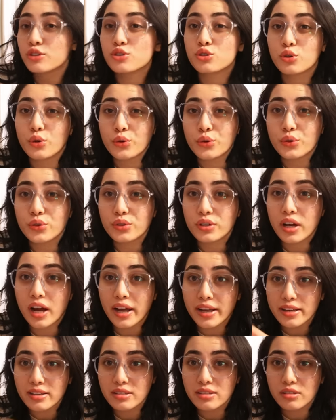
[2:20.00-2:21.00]
to show you
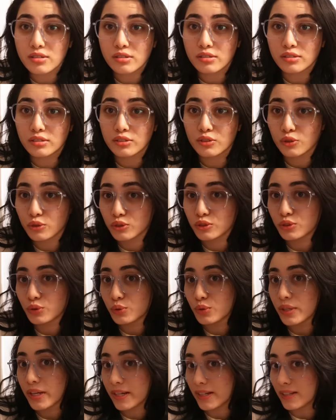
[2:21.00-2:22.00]
guys those
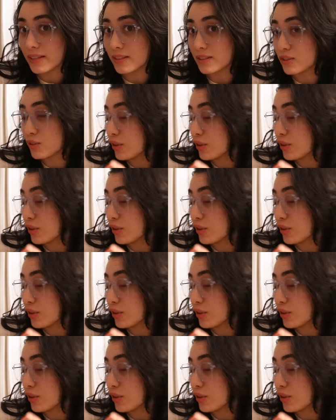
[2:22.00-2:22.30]
two kittens,